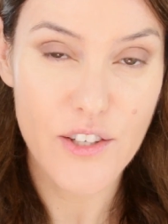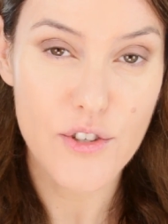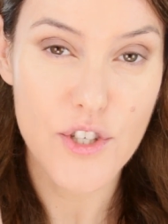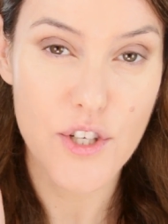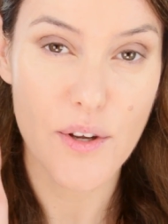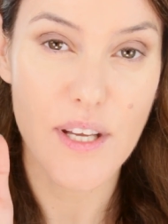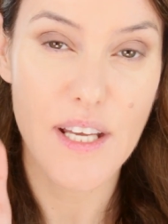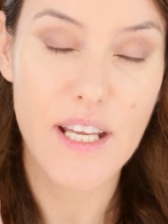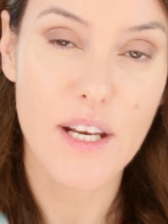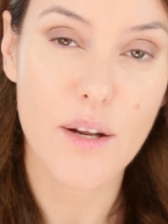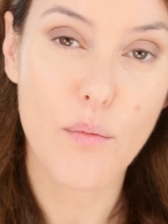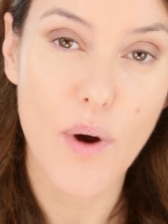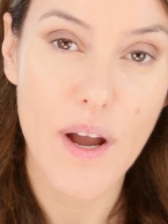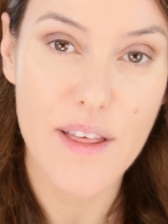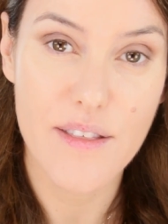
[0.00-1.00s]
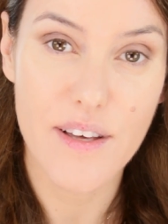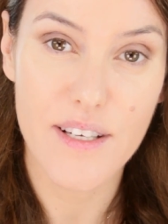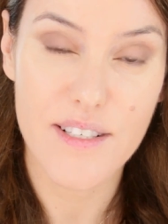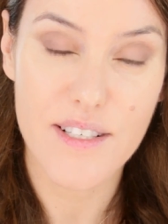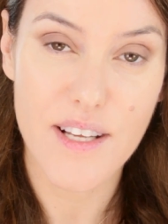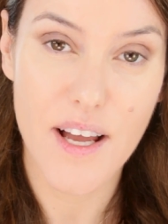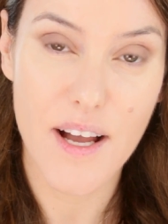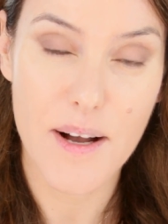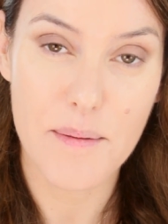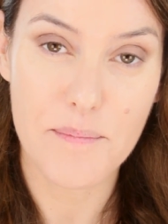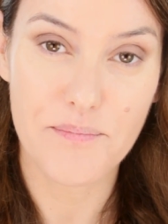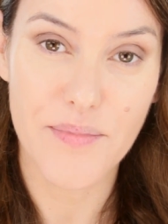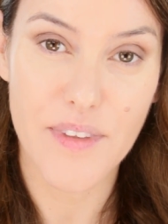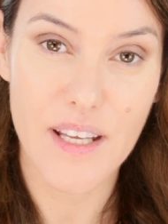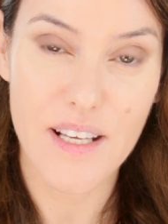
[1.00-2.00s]
you're doing it in a way that
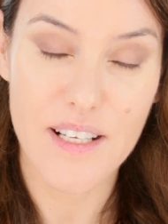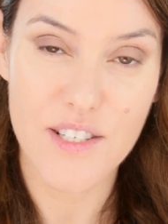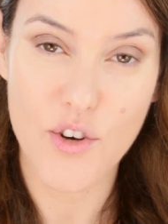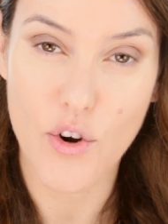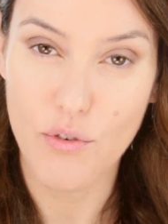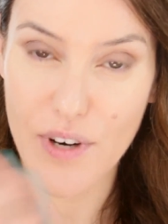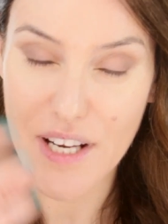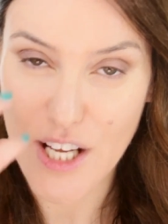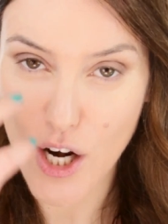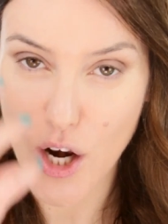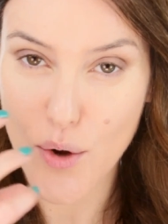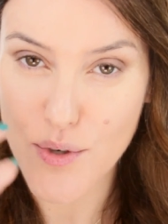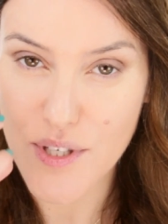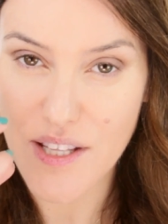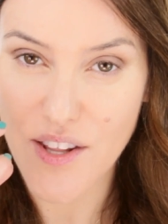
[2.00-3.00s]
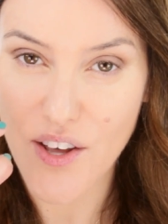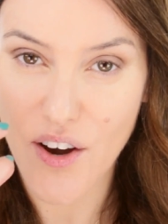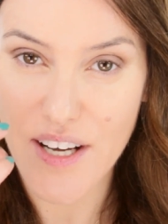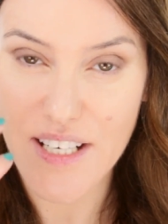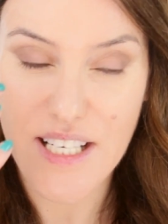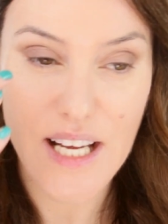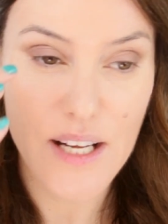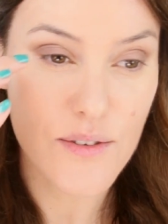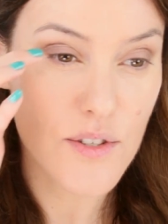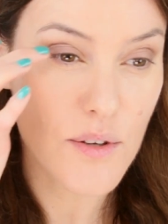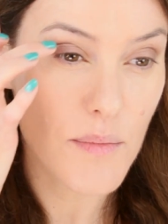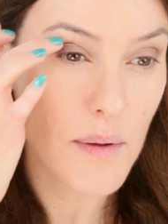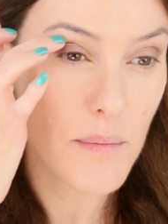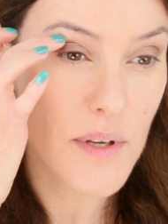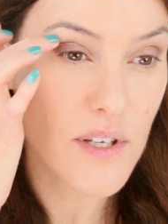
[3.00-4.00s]
um, is not really closing the eye down. So
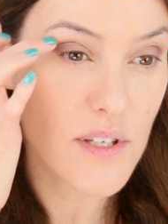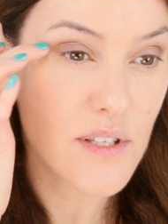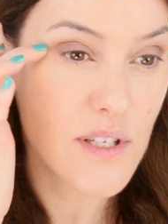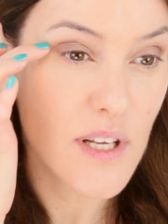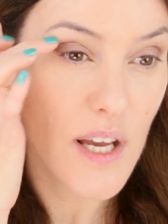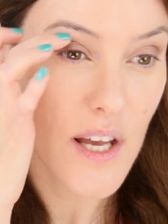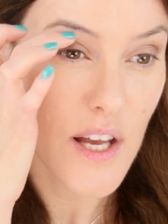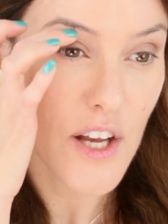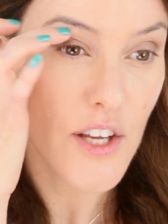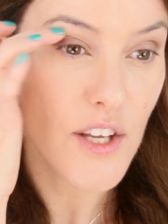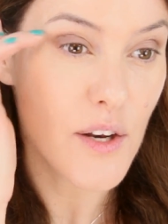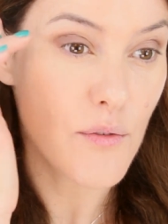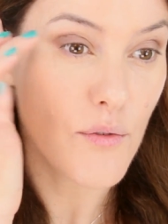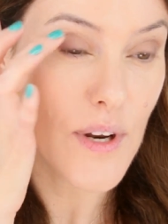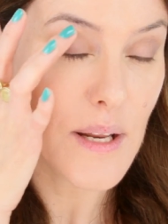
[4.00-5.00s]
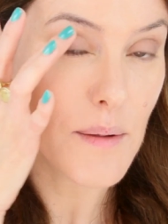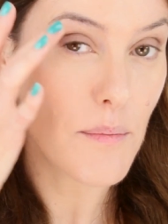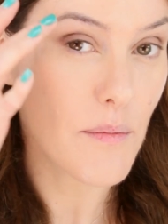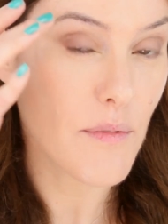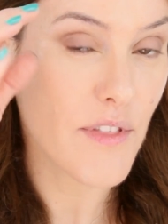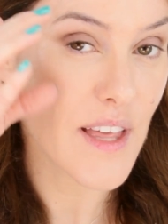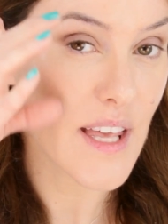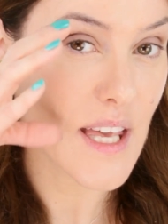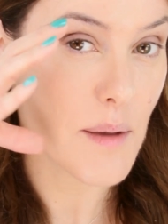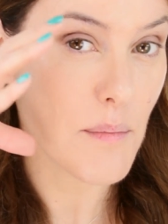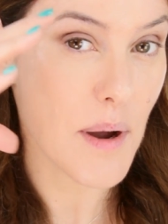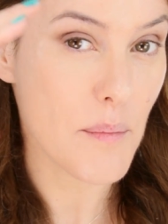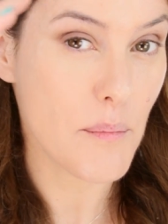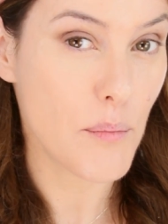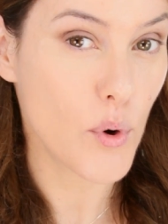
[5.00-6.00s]
maybe just, you know, really thinking
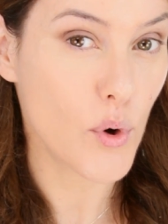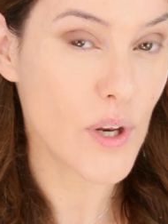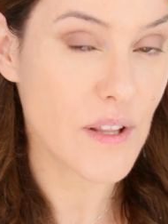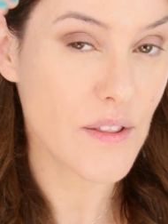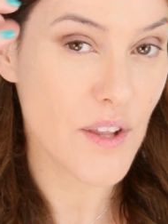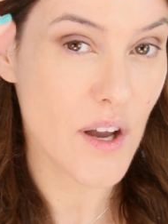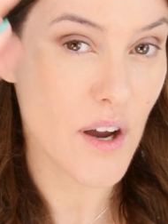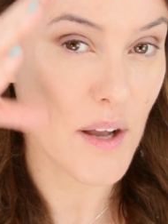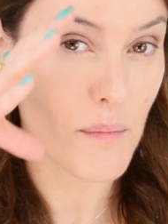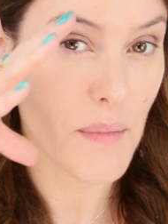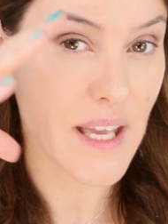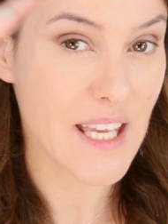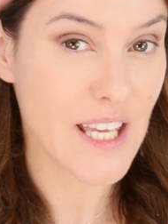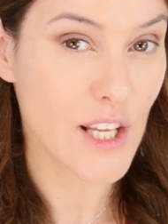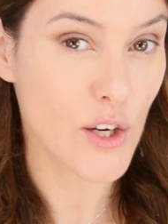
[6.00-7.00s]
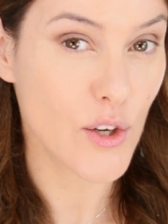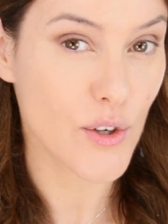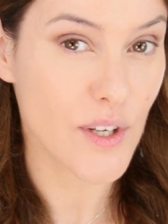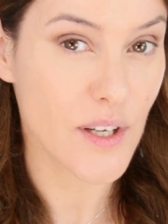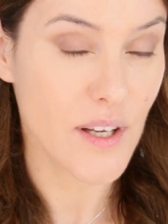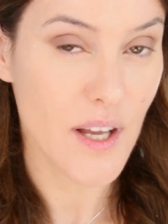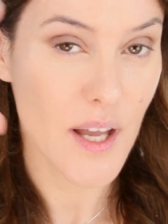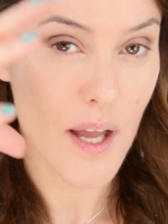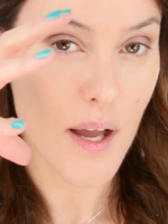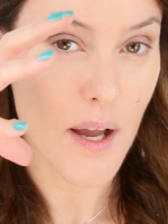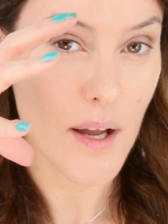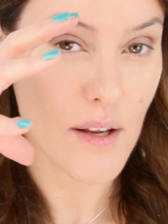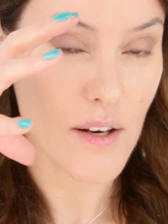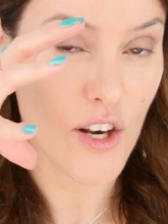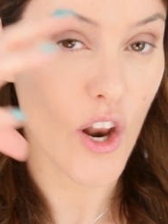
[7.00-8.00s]
about pulling the eye, making it look
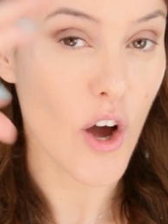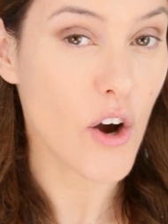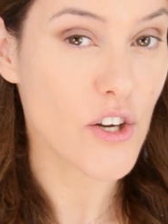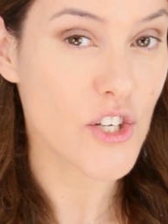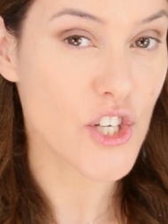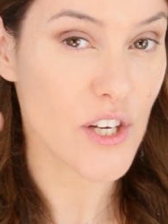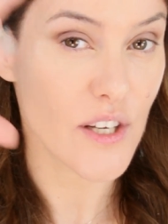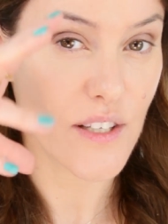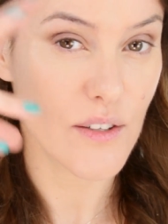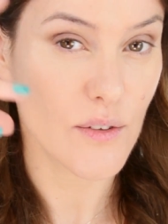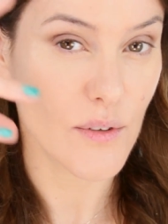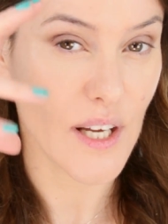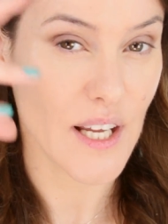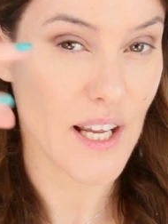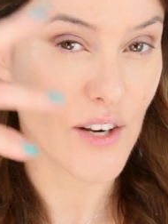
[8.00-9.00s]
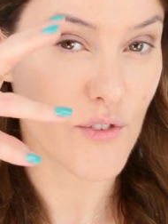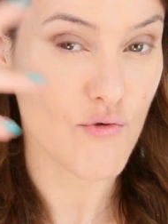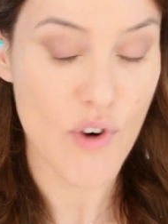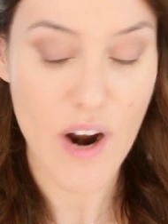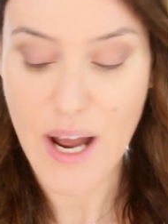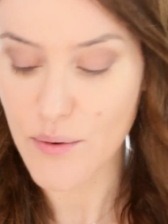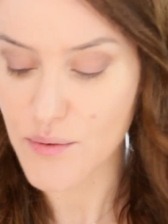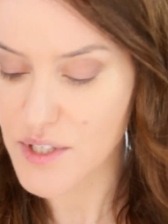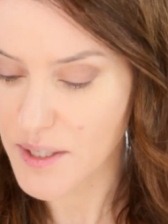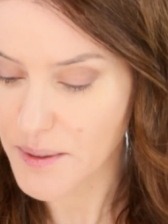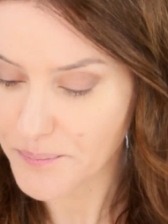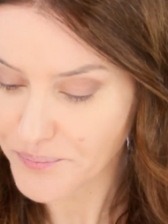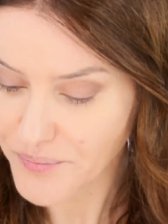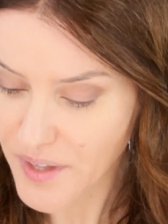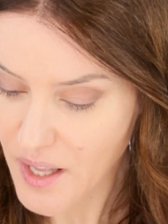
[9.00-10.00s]
larger and, and rounder.
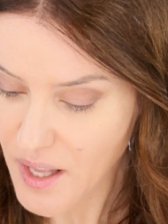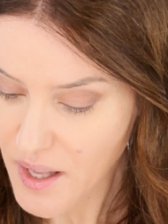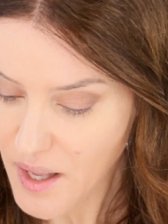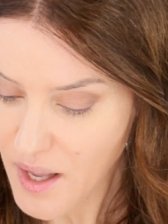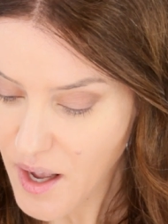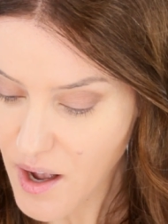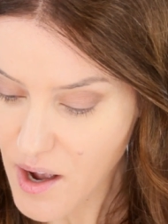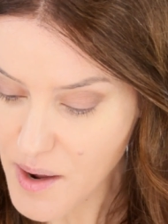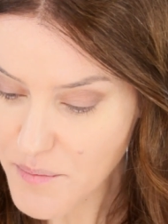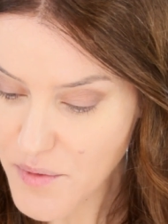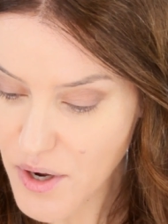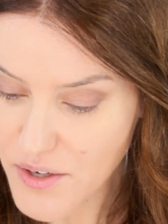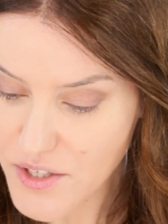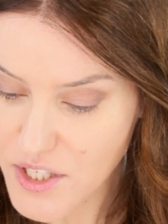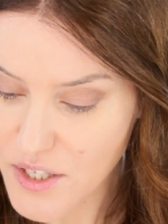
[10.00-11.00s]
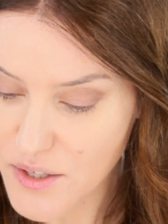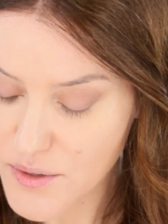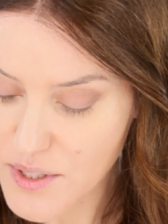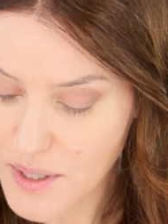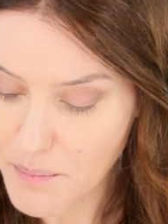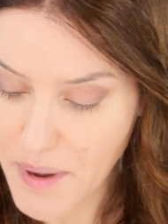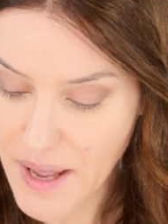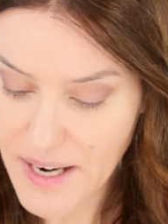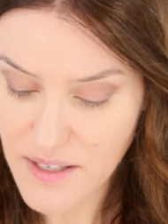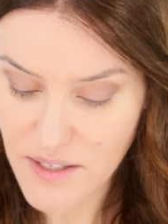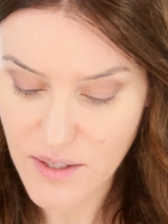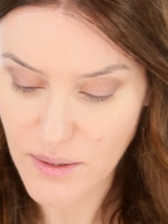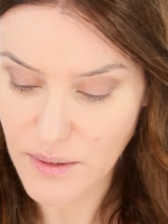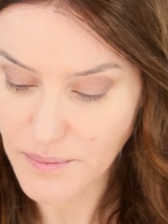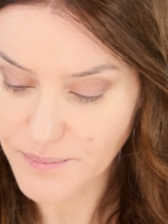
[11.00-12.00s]
I'm going to use a
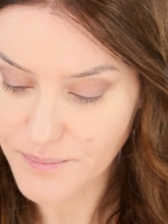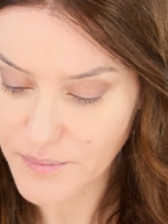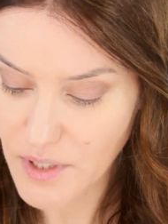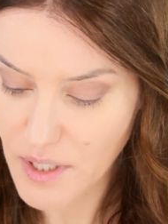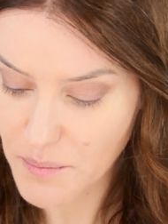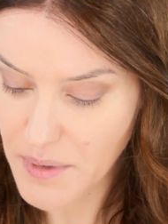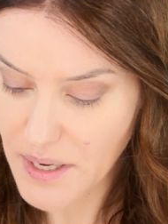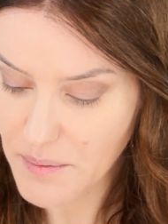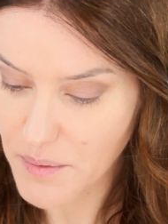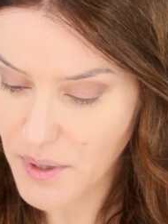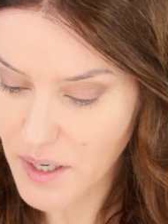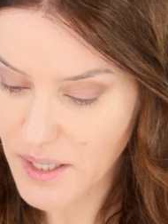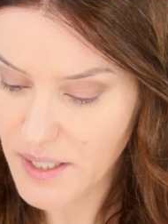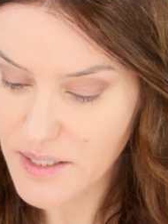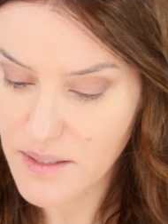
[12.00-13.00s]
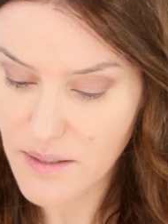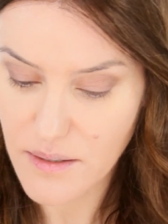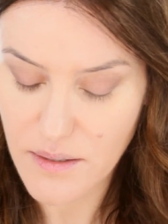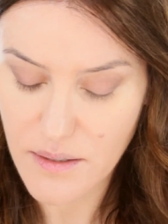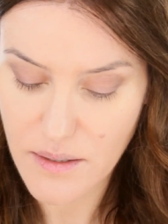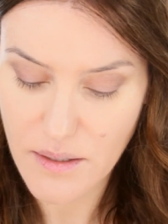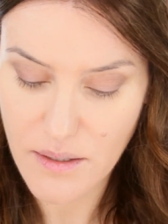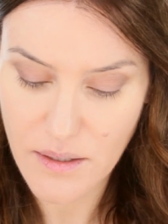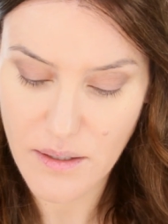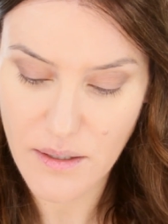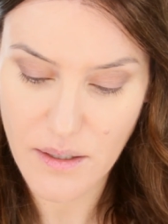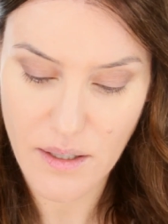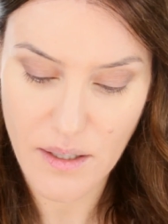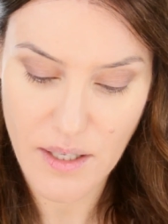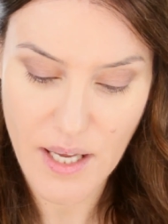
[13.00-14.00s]
pencil. I'm going to make my eyes
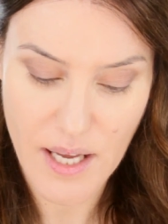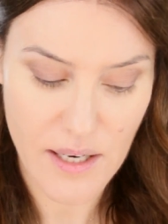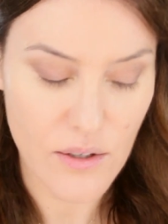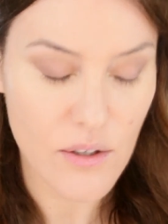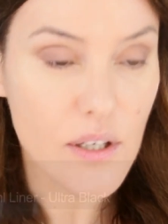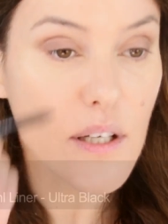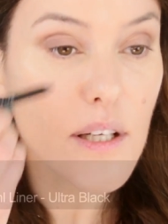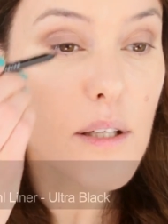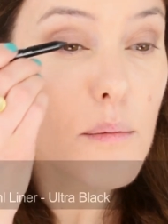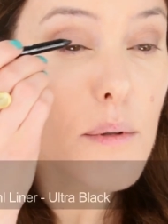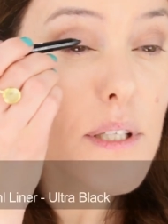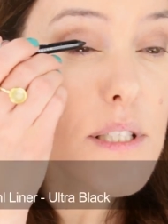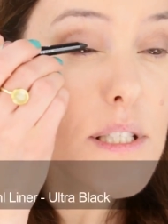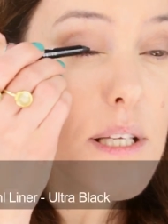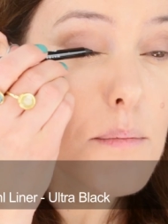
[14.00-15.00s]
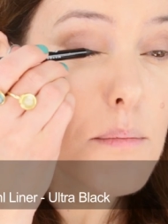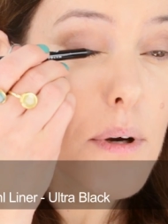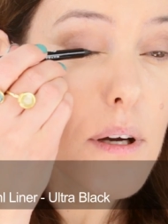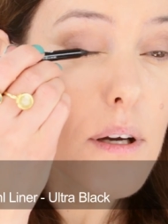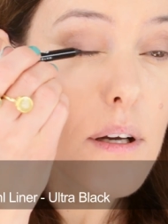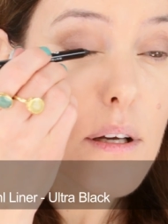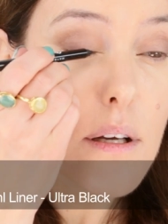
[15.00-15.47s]
again look a little bit deeper.